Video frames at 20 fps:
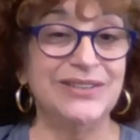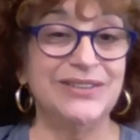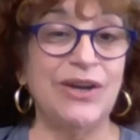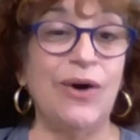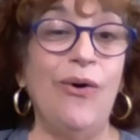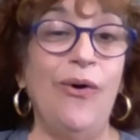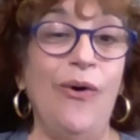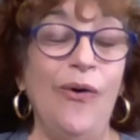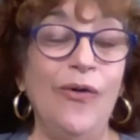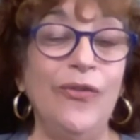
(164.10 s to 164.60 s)
The
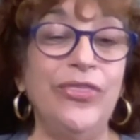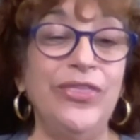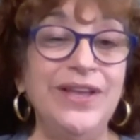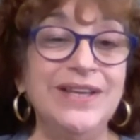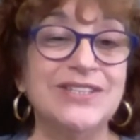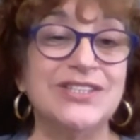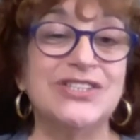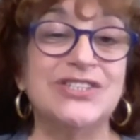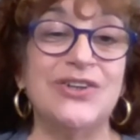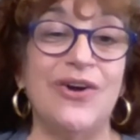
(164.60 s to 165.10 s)
whole
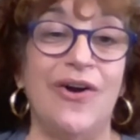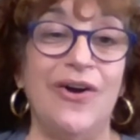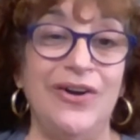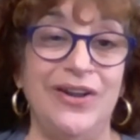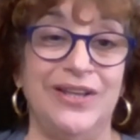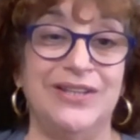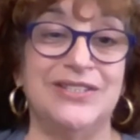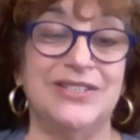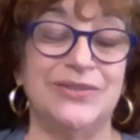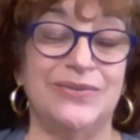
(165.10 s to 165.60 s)
thing
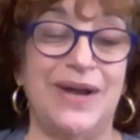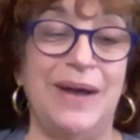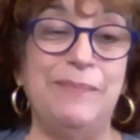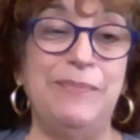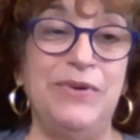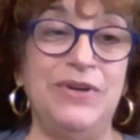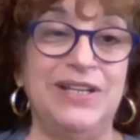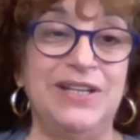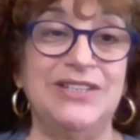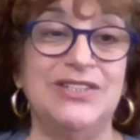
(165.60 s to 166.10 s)
started.
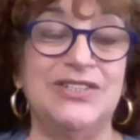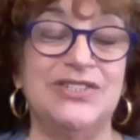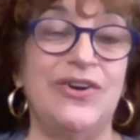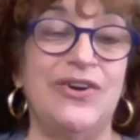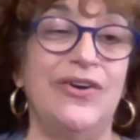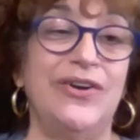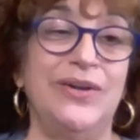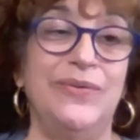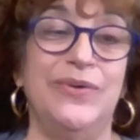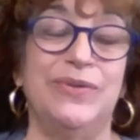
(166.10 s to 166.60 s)
Scrapbooking
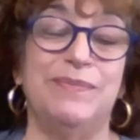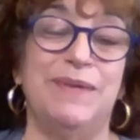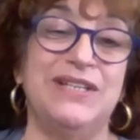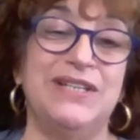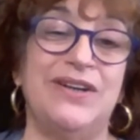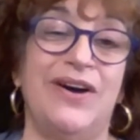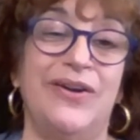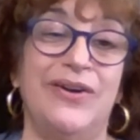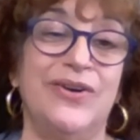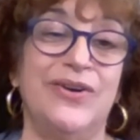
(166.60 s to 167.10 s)
started with my
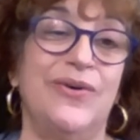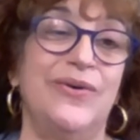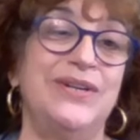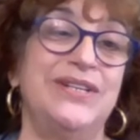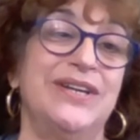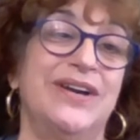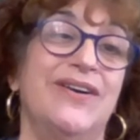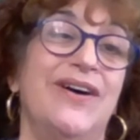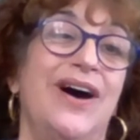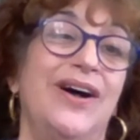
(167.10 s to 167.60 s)
daughter going
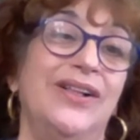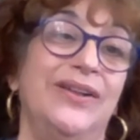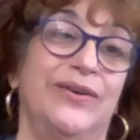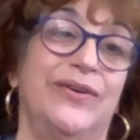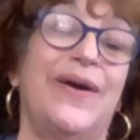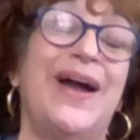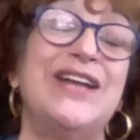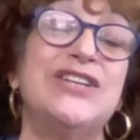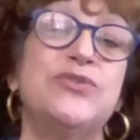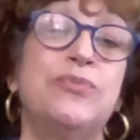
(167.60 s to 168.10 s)
to college,
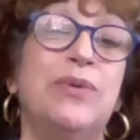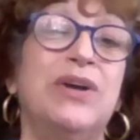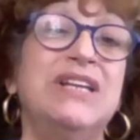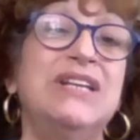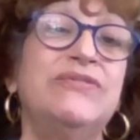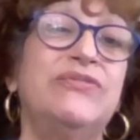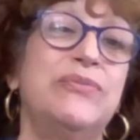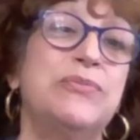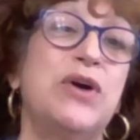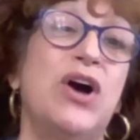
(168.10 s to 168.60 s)

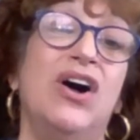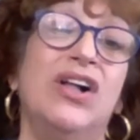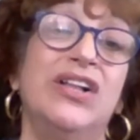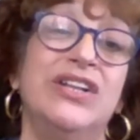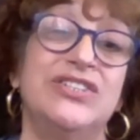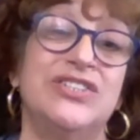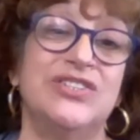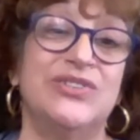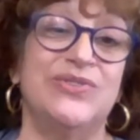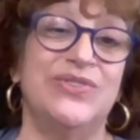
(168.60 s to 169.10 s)
graduating from
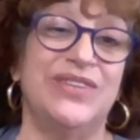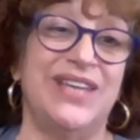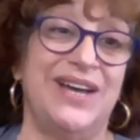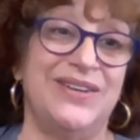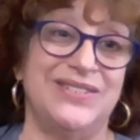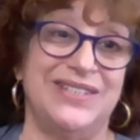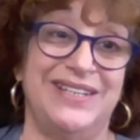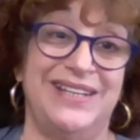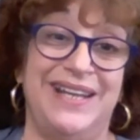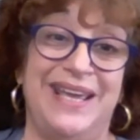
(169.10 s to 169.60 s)
college in
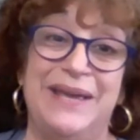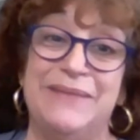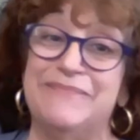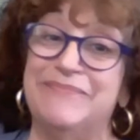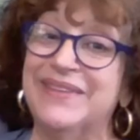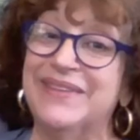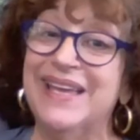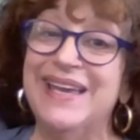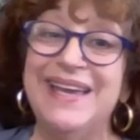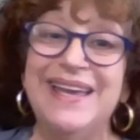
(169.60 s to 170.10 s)
2008.
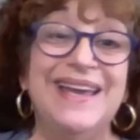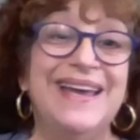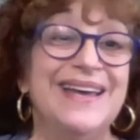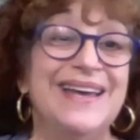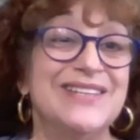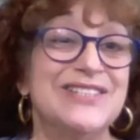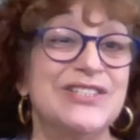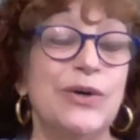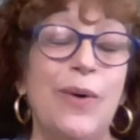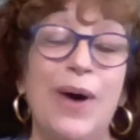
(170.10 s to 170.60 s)

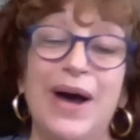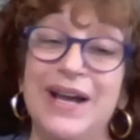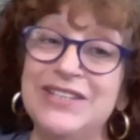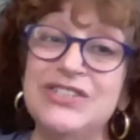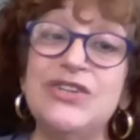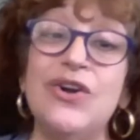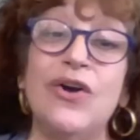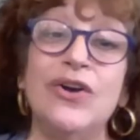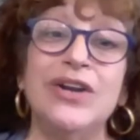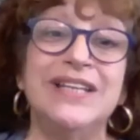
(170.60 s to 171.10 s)
So I
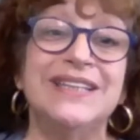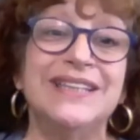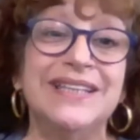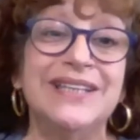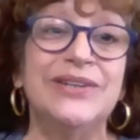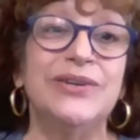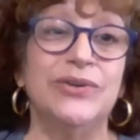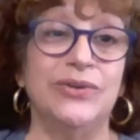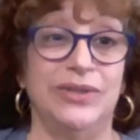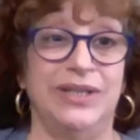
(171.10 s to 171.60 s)
started
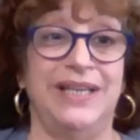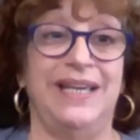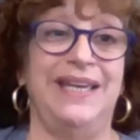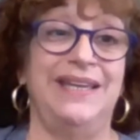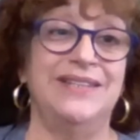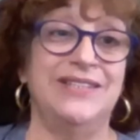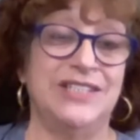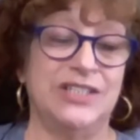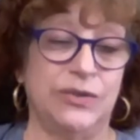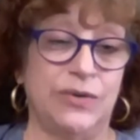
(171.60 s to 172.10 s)
literally
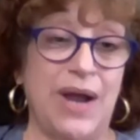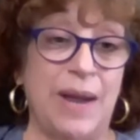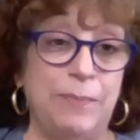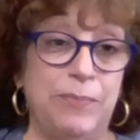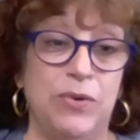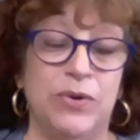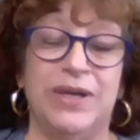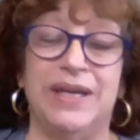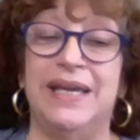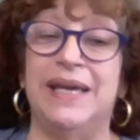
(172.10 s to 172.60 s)
in
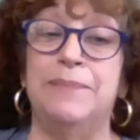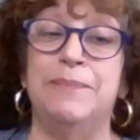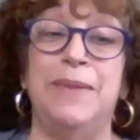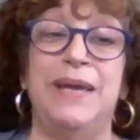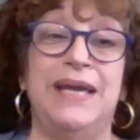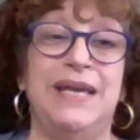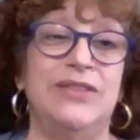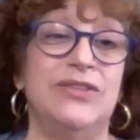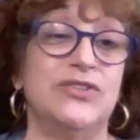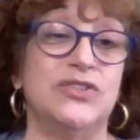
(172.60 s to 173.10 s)
scrapbooking and
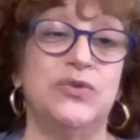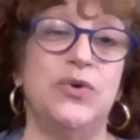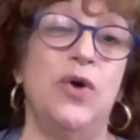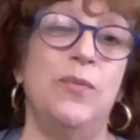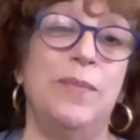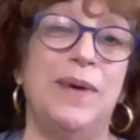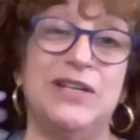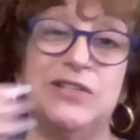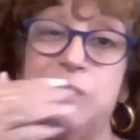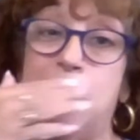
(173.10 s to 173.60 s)
making those 12
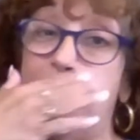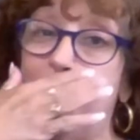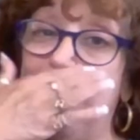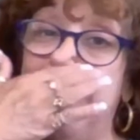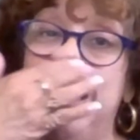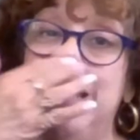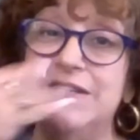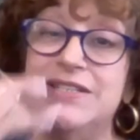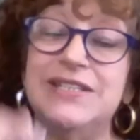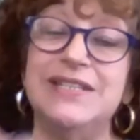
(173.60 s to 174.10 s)
by 12
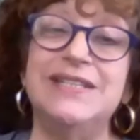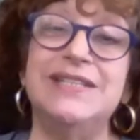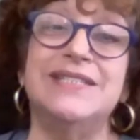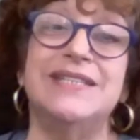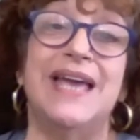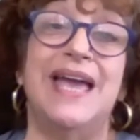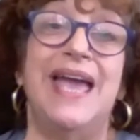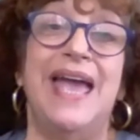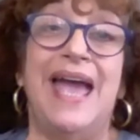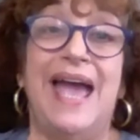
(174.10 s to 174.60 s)
pages
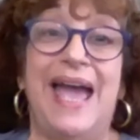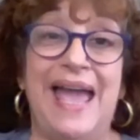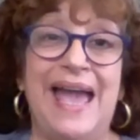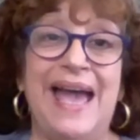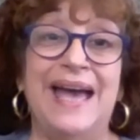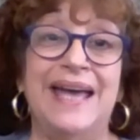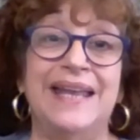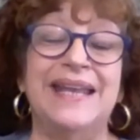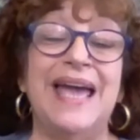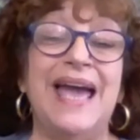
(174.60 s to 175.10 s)

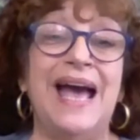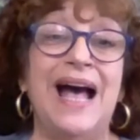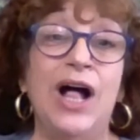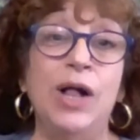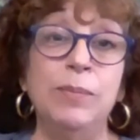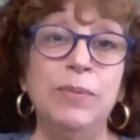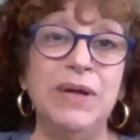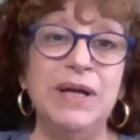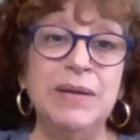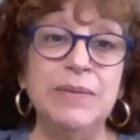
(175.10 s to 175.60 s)
and
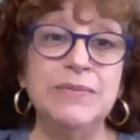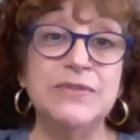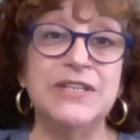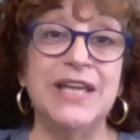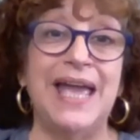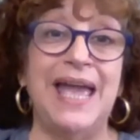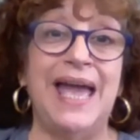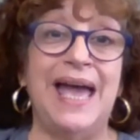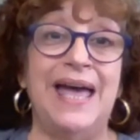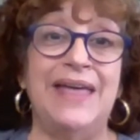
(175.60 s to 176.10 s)
albums,
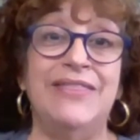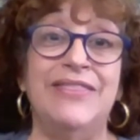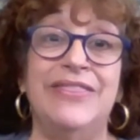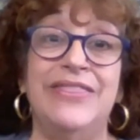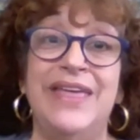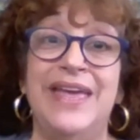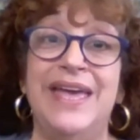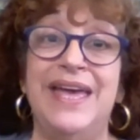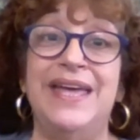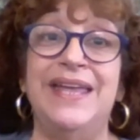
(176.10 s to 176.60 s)
and
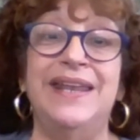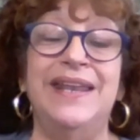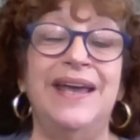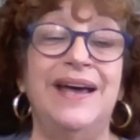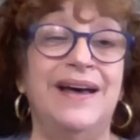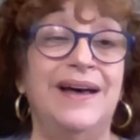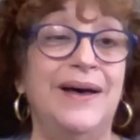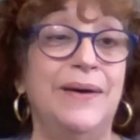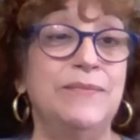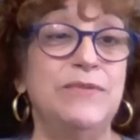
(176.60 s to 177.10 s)
then
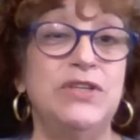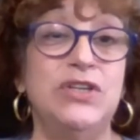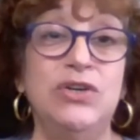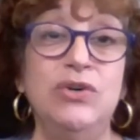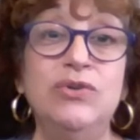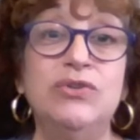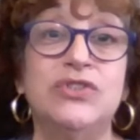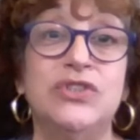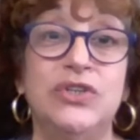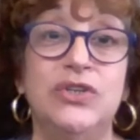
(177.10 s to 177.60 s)

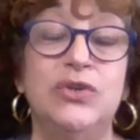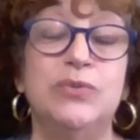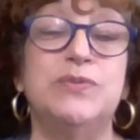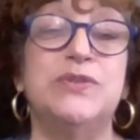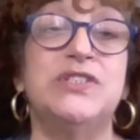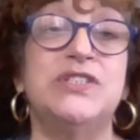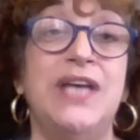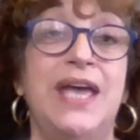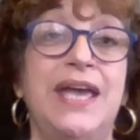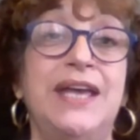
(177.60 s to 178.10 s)
YouTube
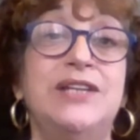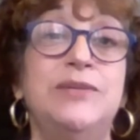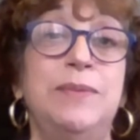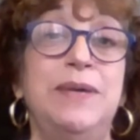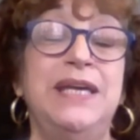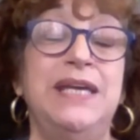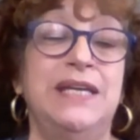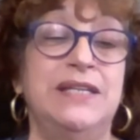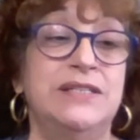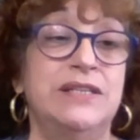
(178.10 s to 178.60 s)
saved
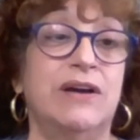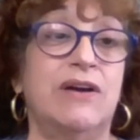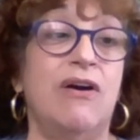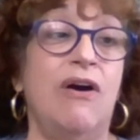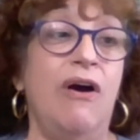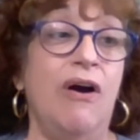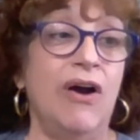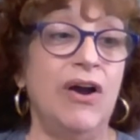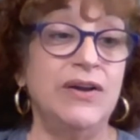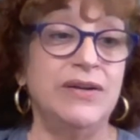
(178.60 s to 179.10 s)
me in the
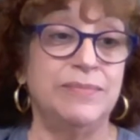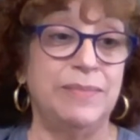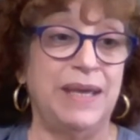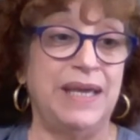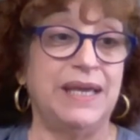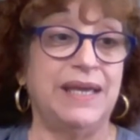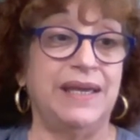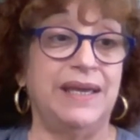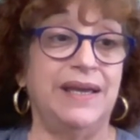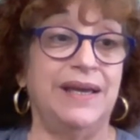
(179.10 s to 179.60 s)
card
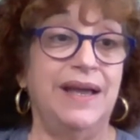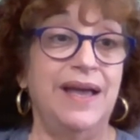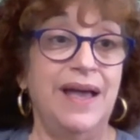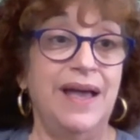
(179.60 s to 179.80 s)
making.